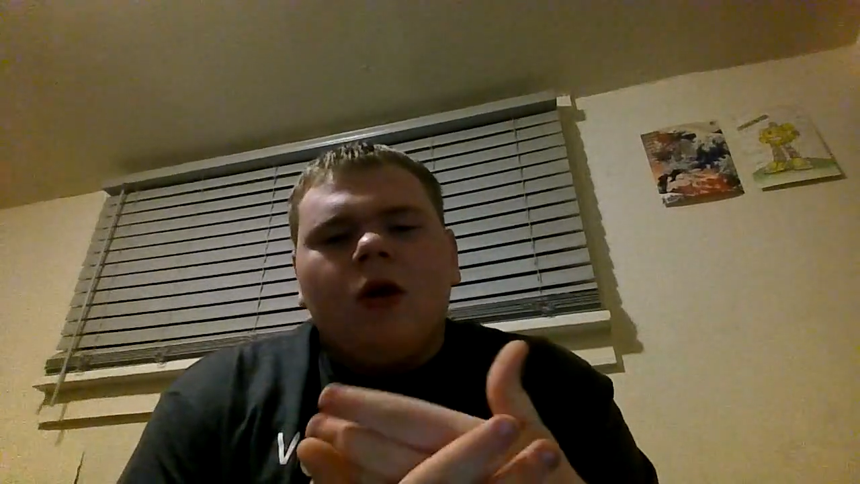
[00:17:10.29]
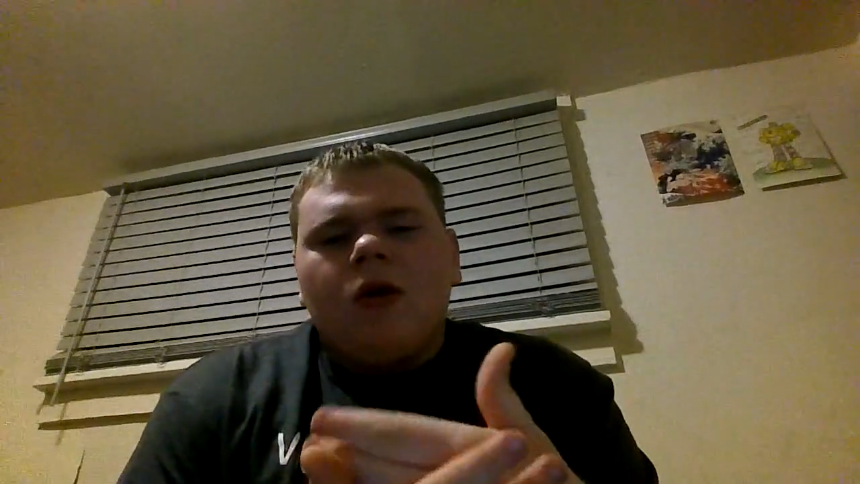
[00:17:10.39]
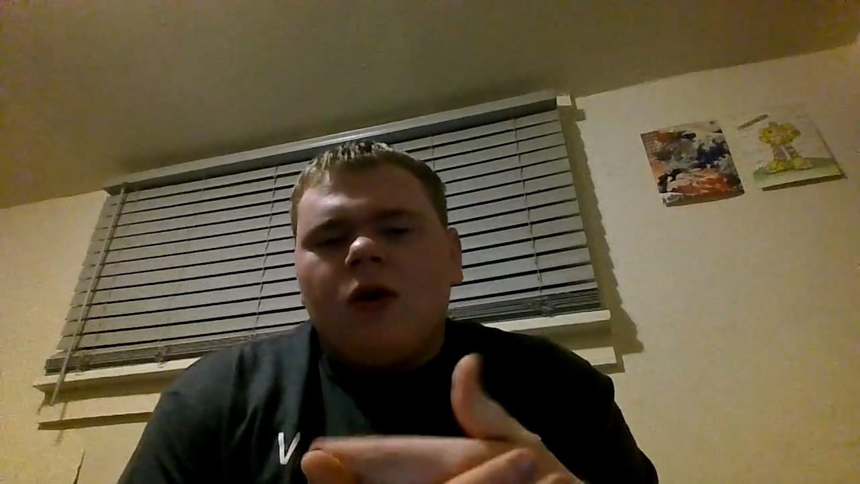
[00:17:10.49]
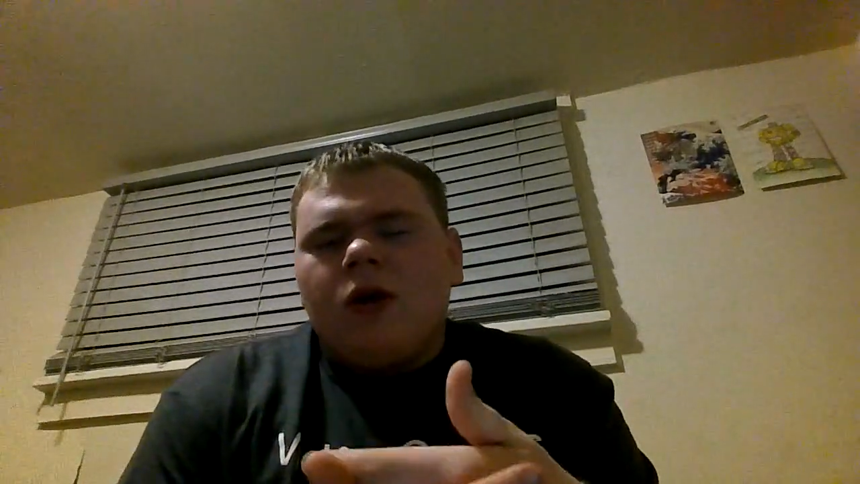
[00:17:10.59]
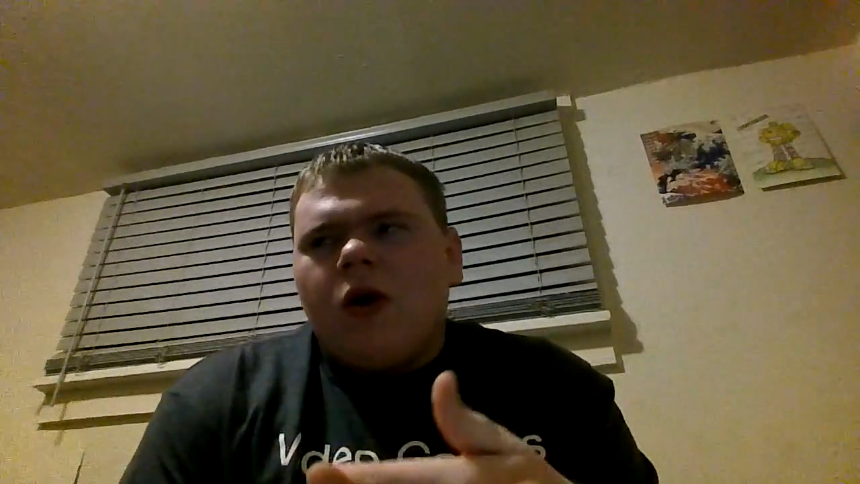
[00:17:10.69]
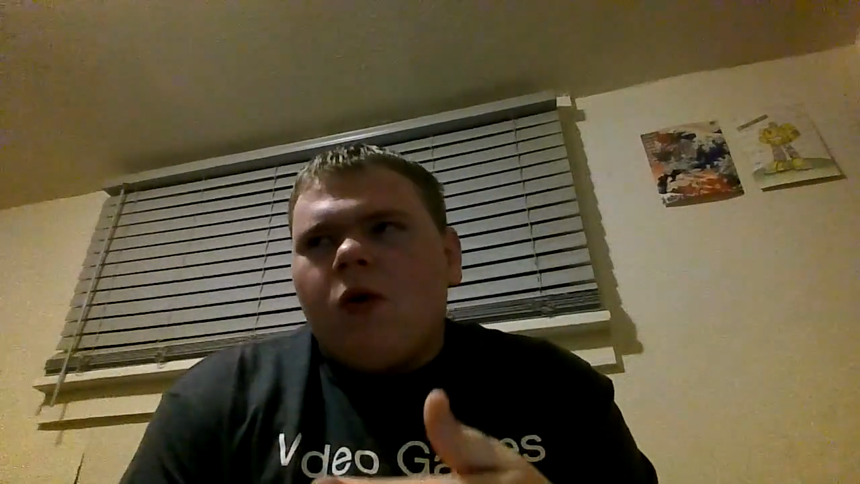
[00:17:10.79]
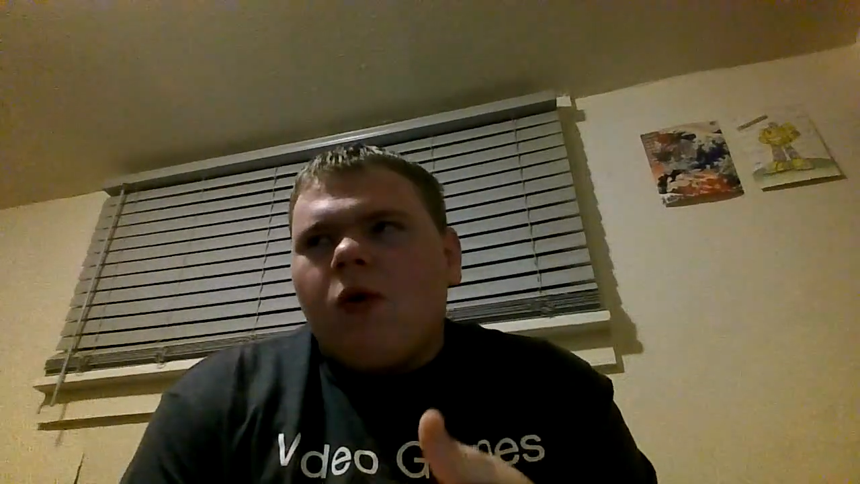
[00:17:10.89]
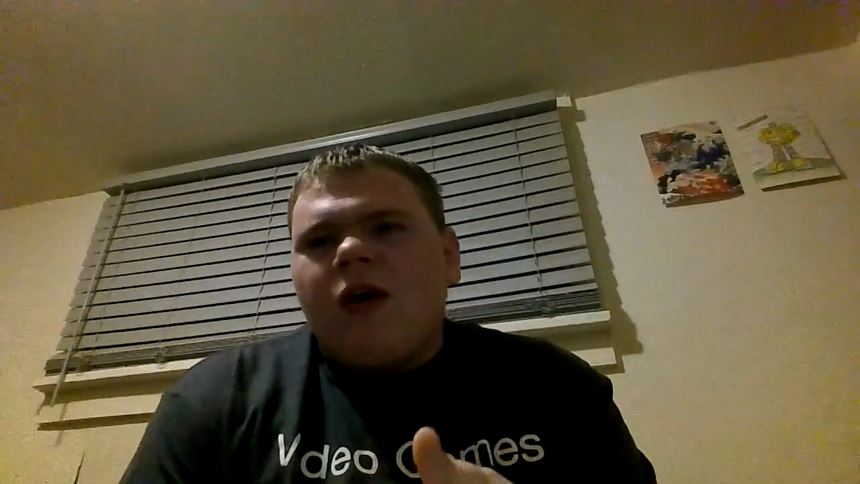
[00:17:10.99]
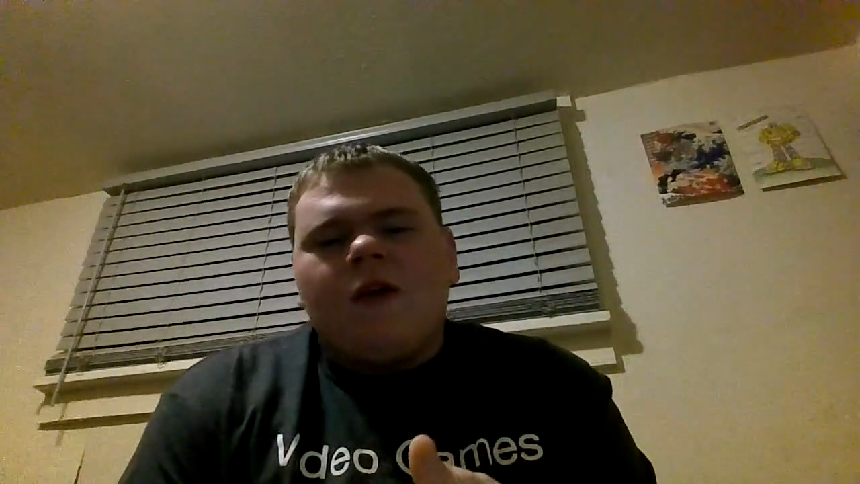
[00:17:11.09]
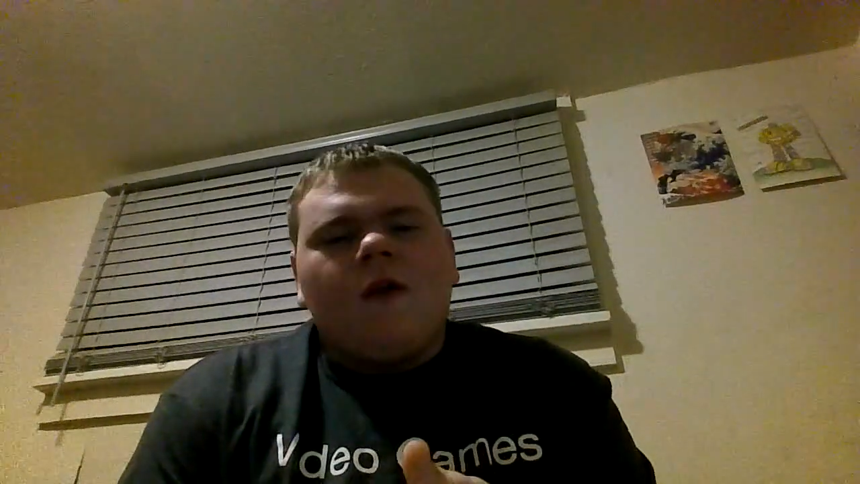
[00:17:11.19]

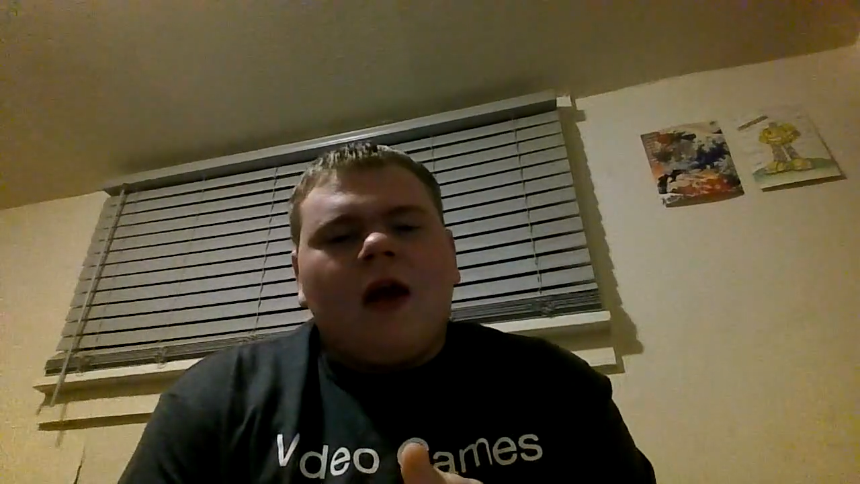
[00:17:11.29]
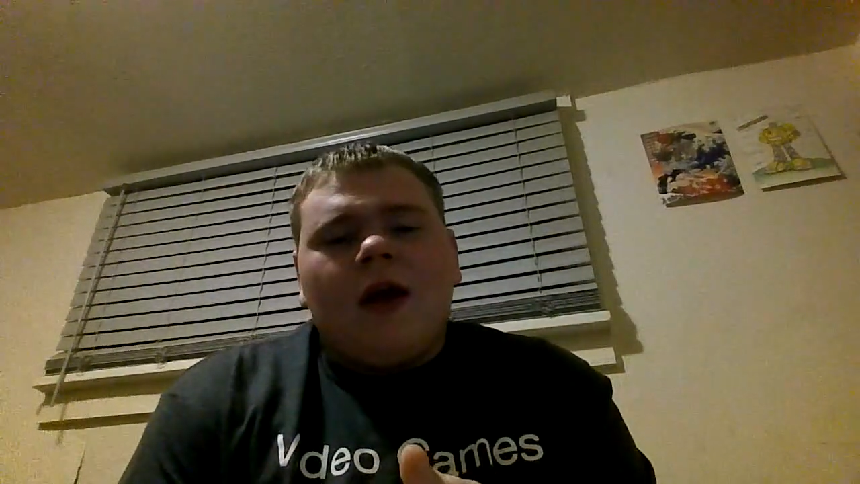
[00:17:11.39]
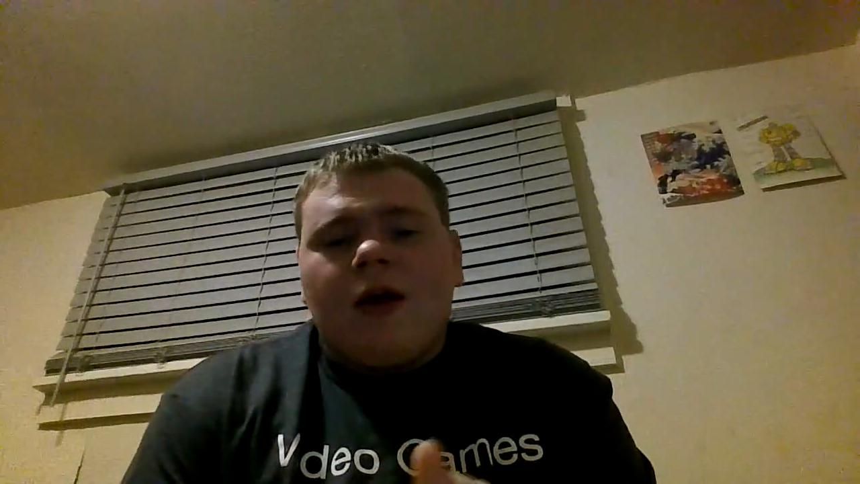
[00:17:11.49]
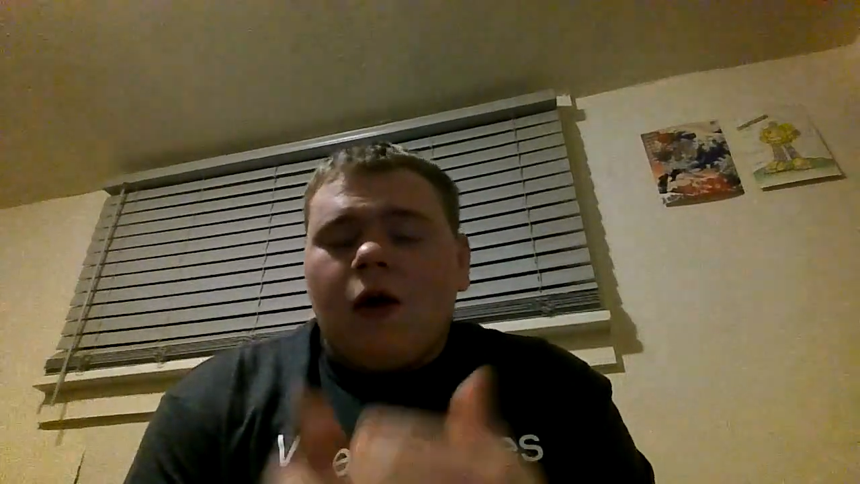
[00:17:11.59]
it's like,